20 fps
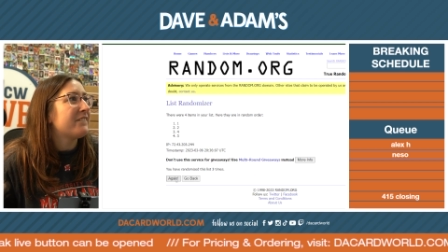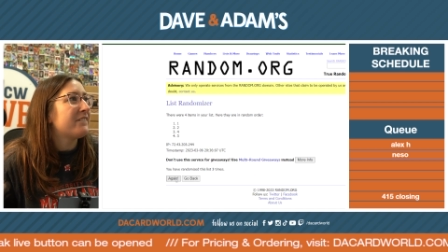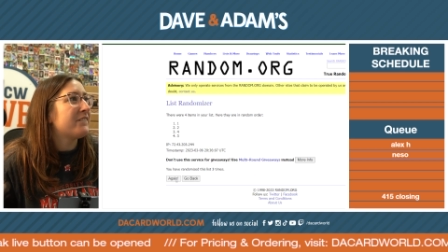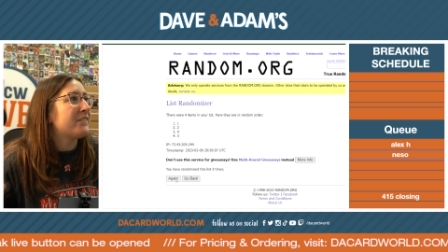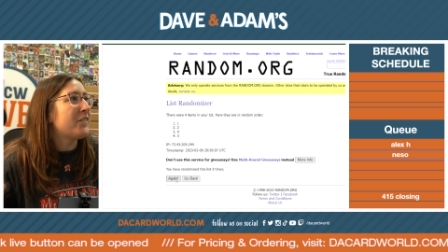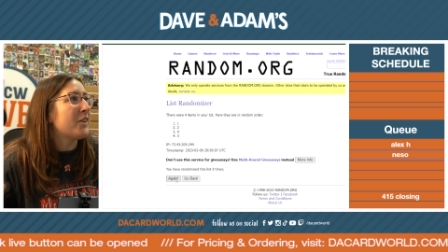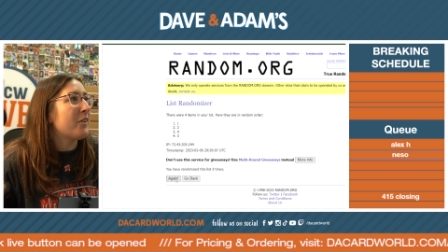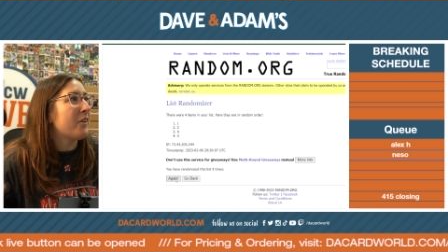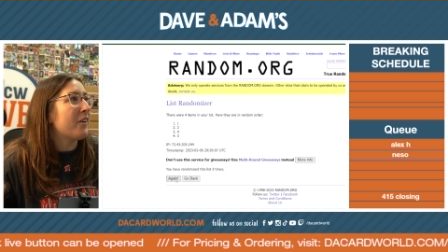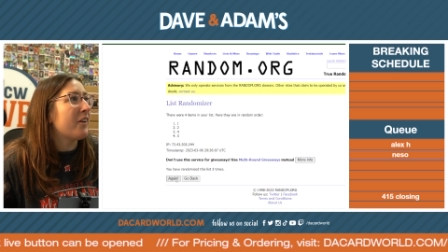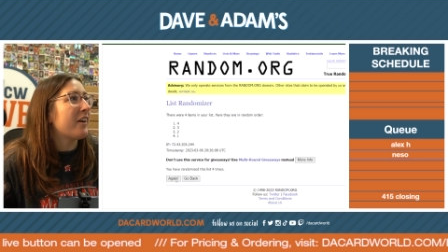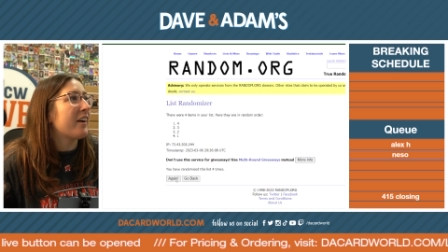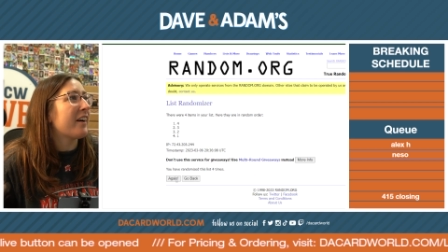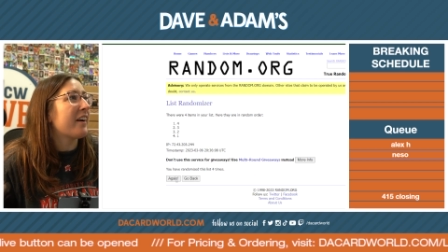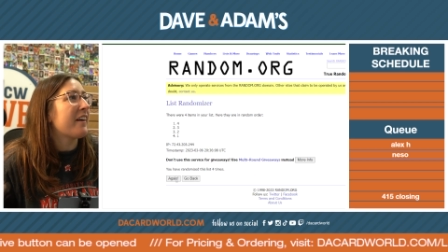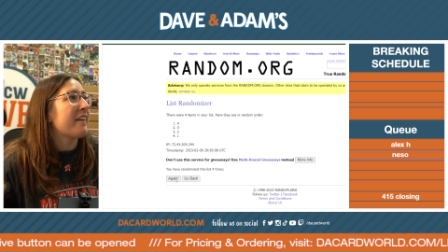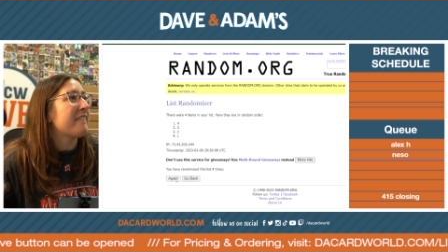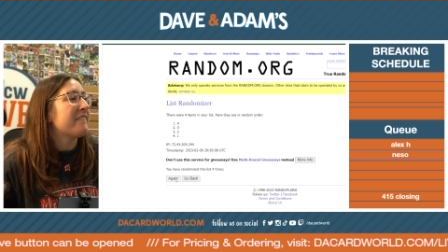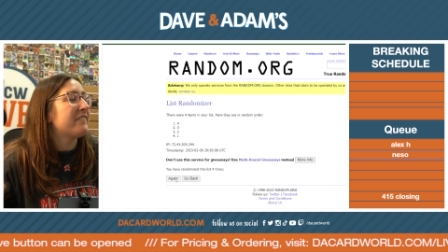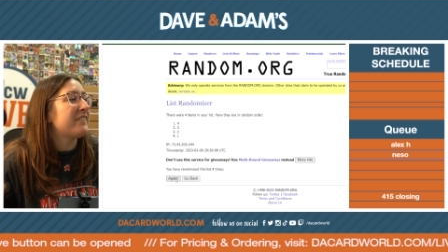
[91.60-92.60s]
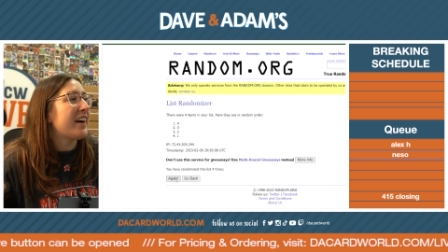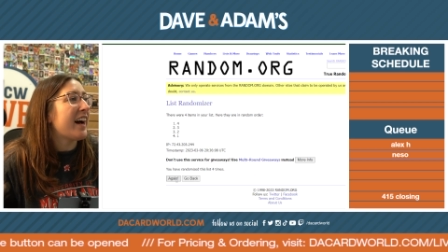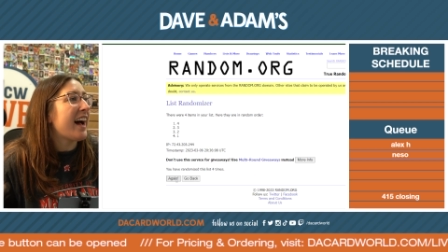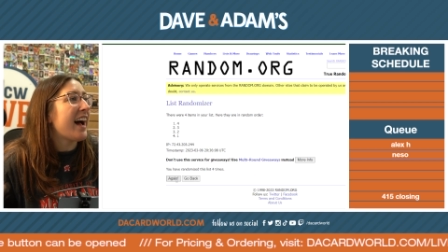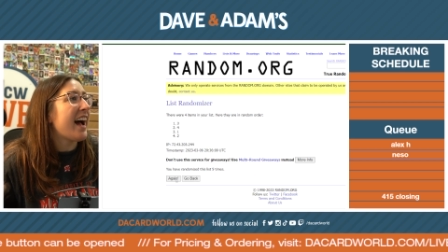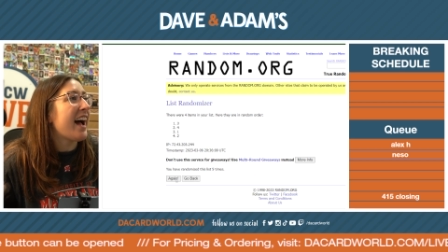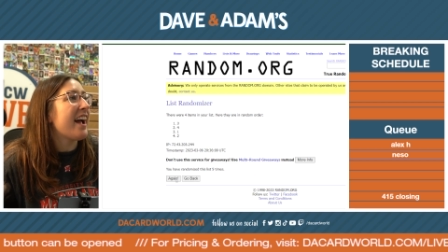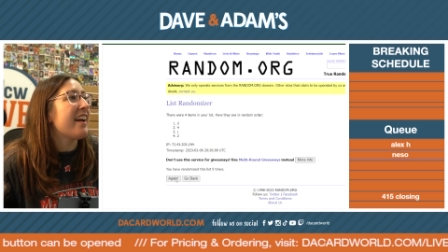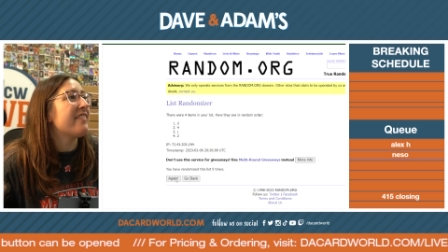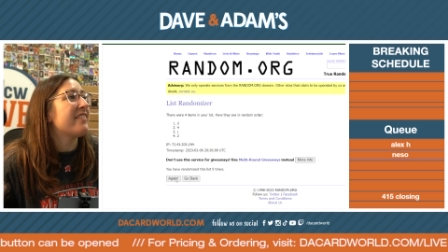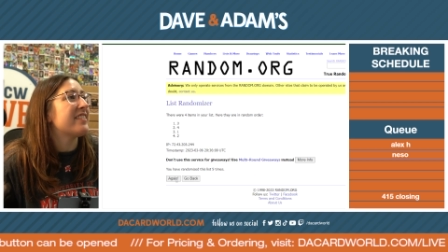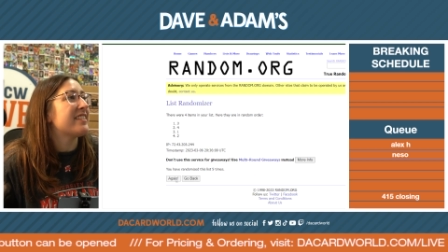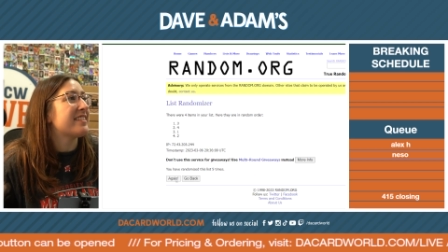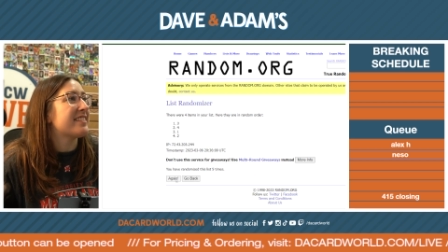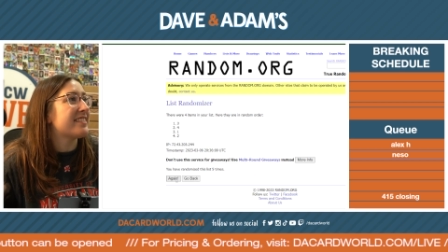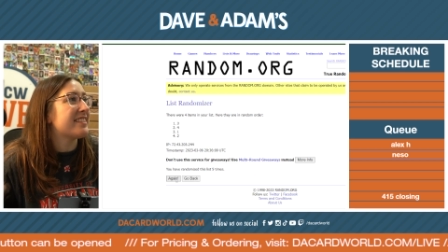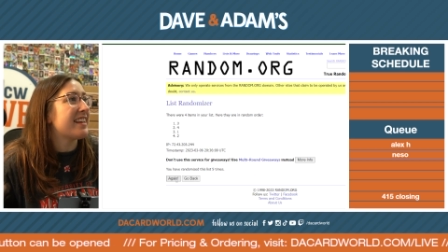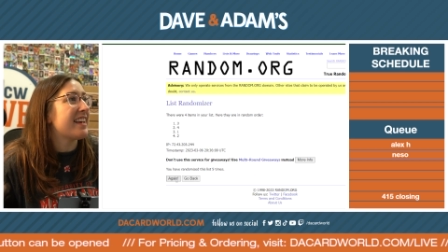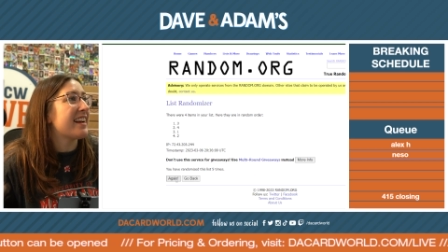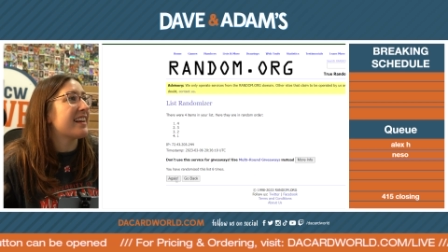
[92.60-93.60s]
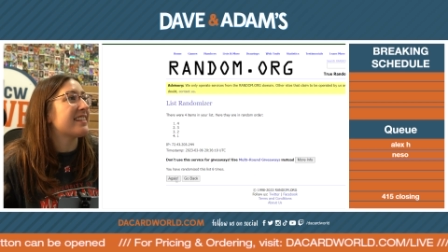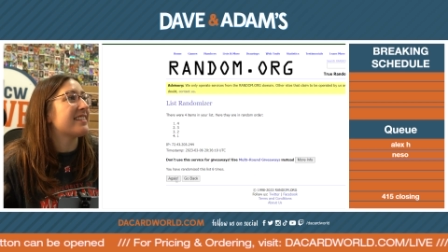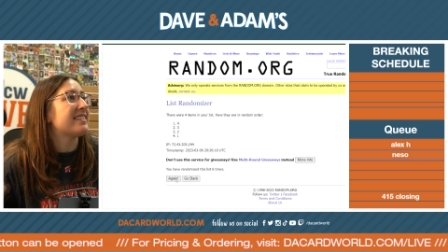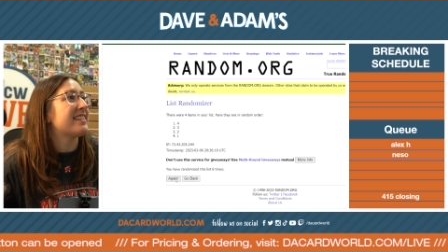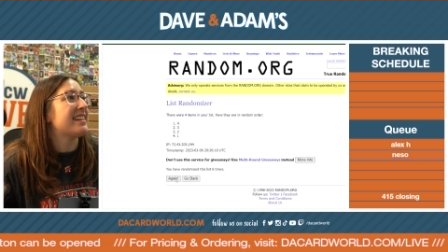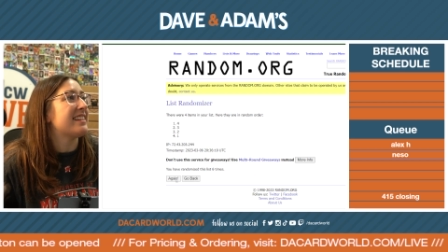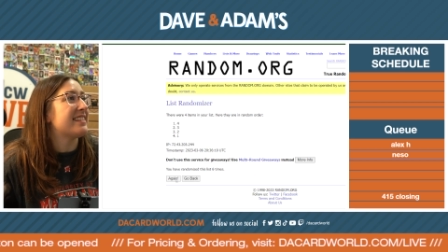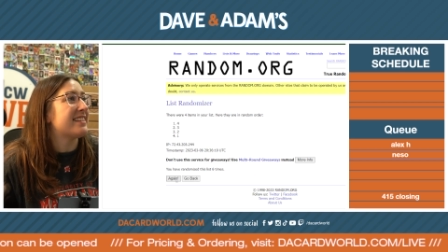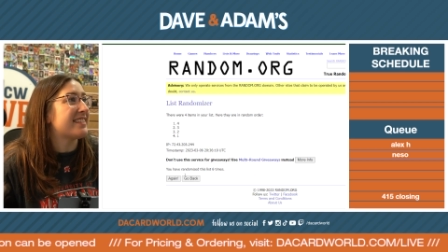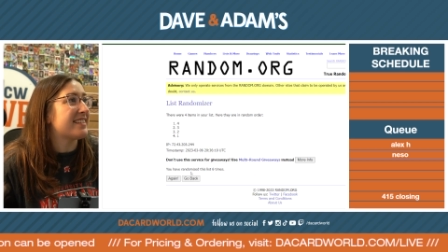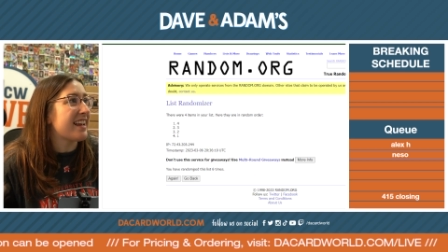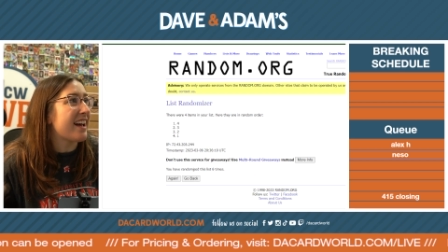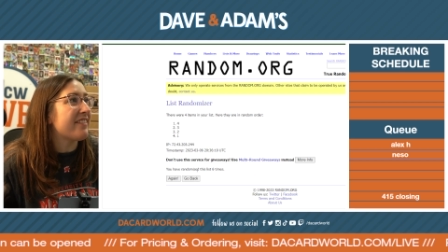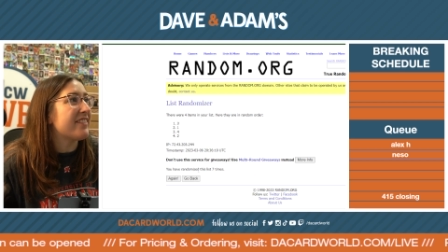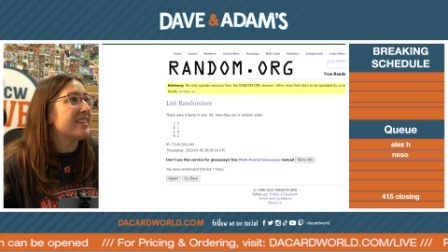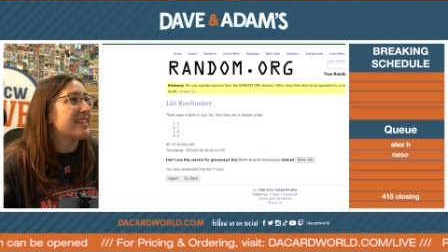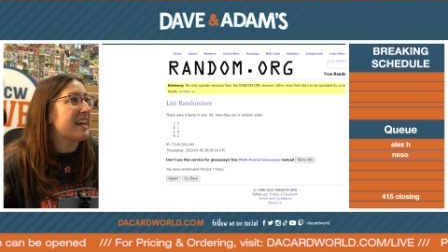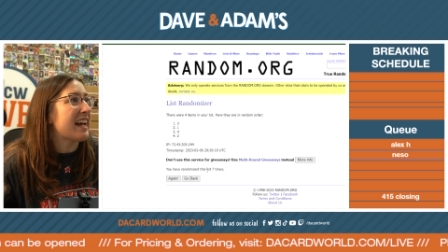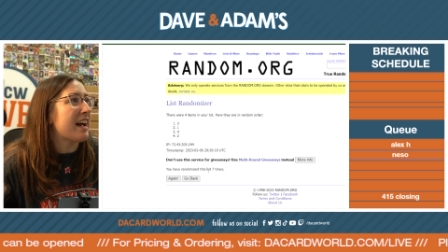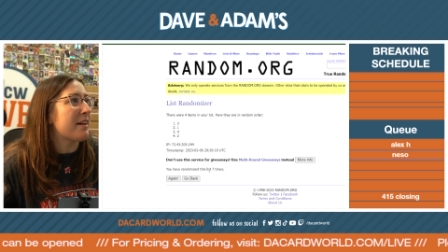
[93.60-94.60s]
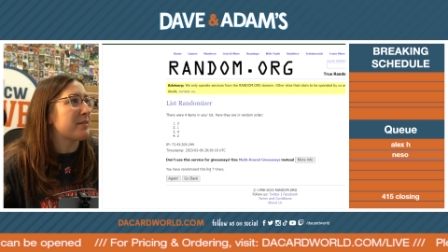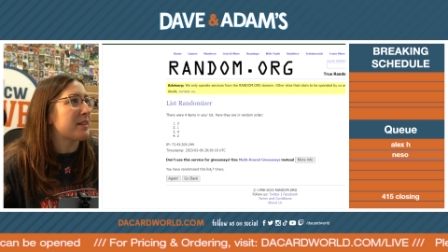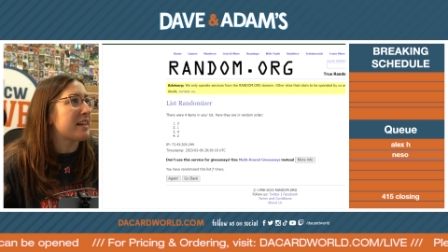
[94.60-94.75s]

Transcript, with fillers: four, five, six, and seven times.